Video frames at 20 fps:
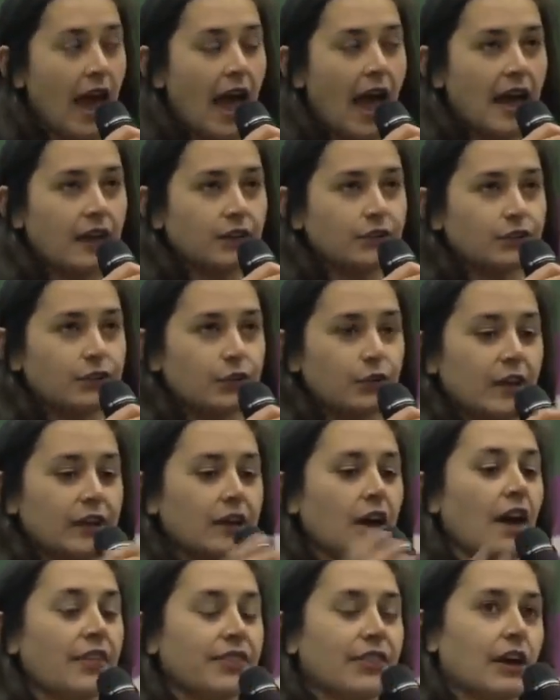And so I
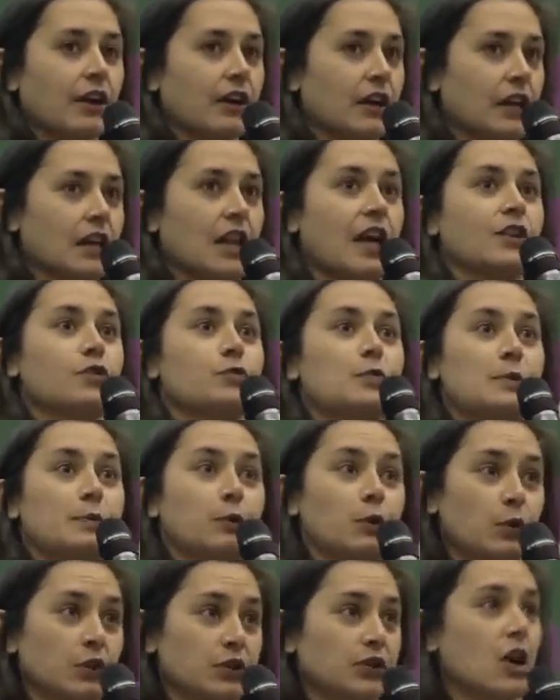got there, and a lot of
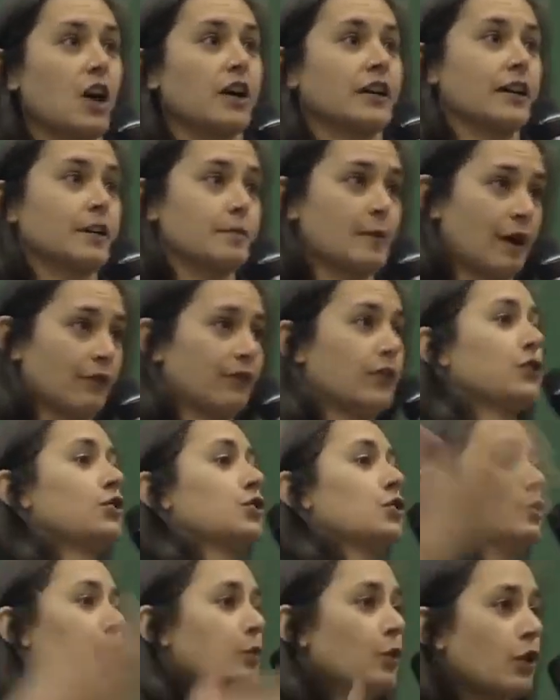people were talking about
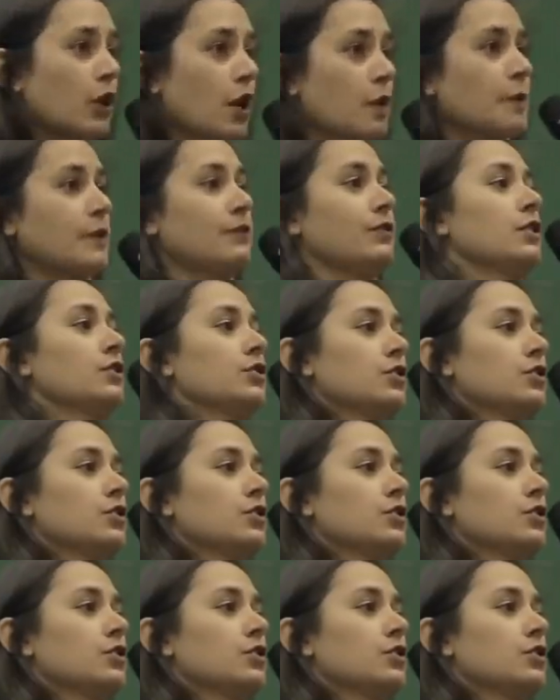functional programming,